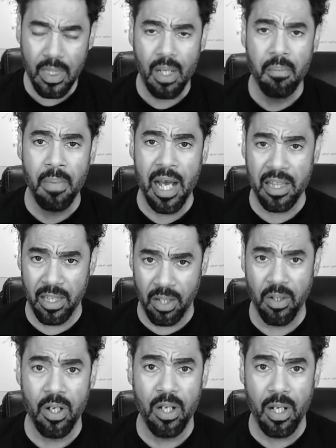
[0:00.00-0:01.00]
my
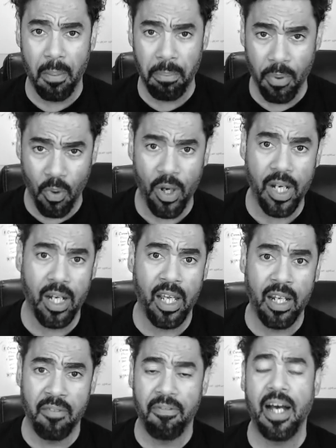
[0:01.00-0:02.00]
third point
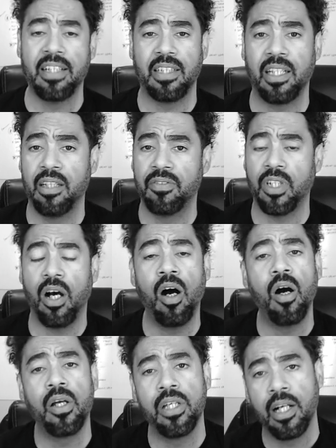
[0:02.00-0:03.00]
and advice I give to
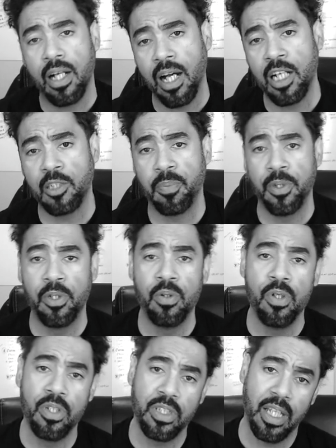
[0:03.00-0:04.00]
all young
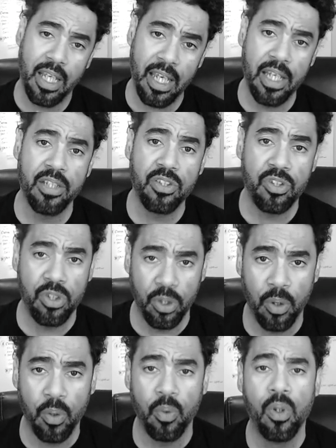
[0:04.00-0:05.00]
entrepreneurs is
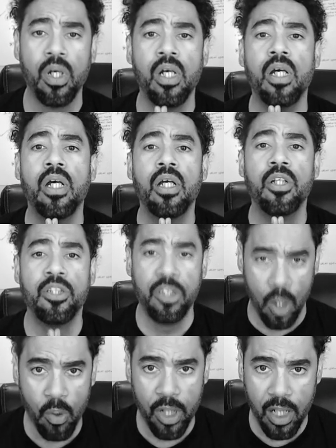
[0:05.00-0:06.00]
to
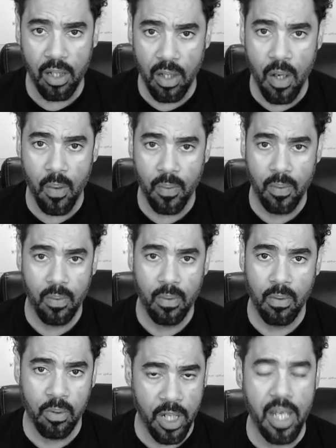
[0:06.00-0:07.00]
don't get a loan.
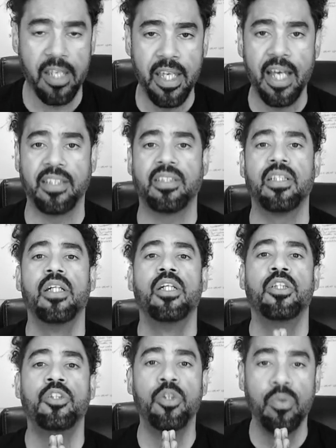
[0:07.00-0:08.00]
Okay, yes,
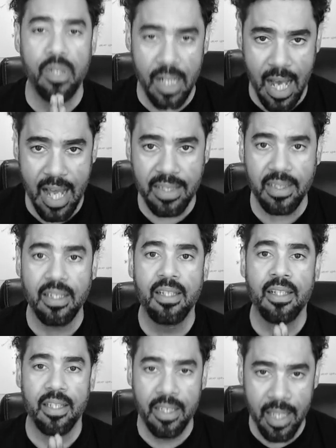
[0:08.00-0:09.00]
do not
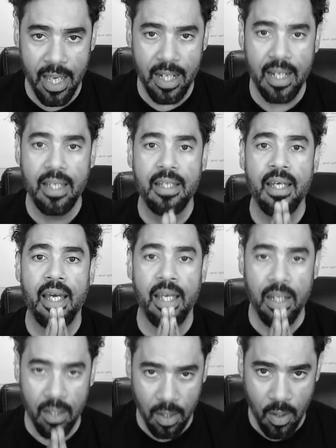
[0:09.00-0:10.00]
get
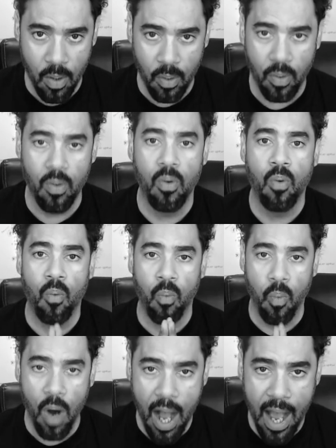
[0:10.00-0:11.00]
a loan.
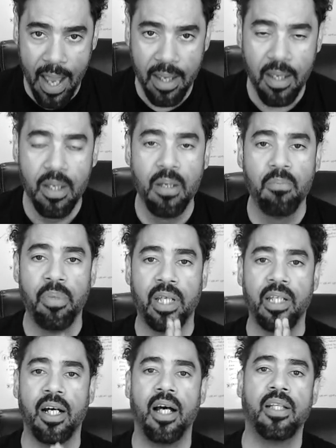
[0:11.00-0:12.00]
Why?
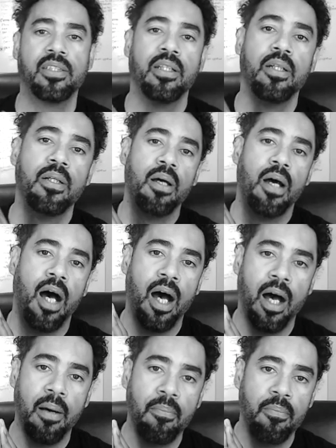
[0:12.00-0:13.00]
Because
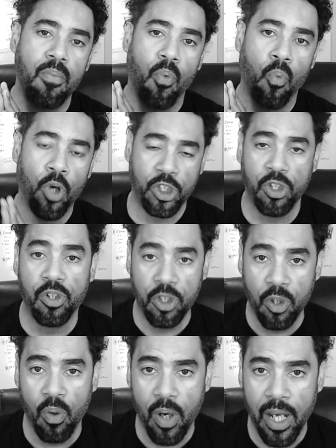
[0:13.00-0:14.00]
what you're
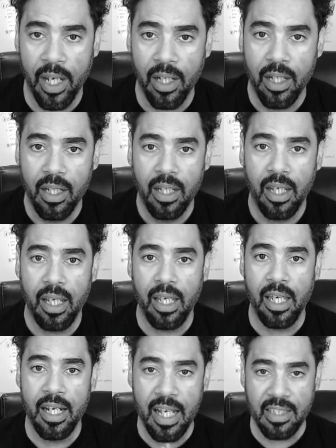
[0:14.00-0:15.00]
doing,
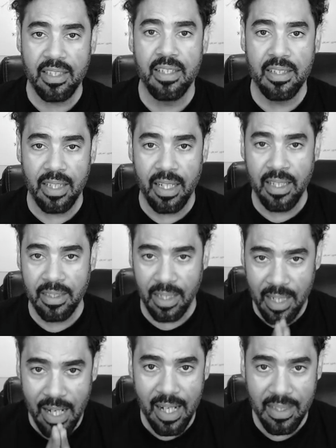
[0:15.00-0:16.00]
in essence, is a
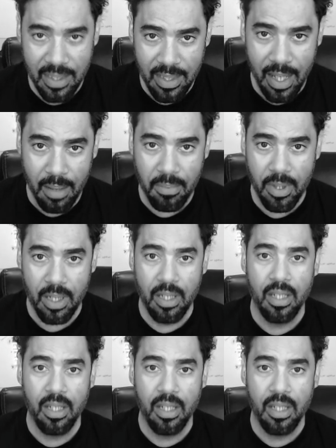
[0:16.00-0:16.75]
concept.